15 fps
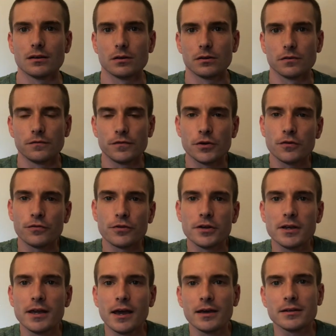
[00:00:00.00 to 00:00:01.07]
Feel free to
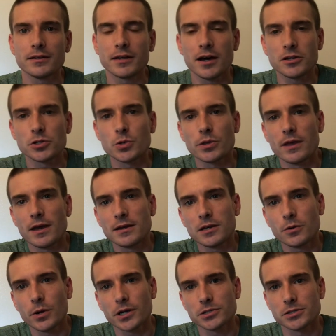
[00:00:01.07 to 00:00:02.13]
get in touch with any
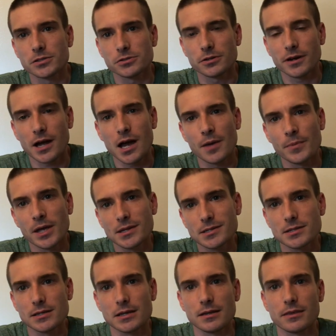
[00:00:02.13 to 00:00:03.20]
questions or
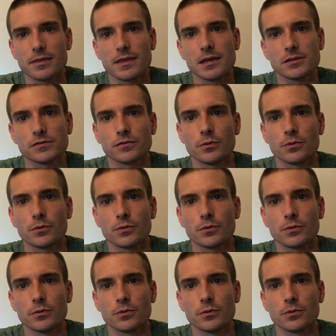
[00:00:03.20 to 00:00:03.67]
comments, and thanks for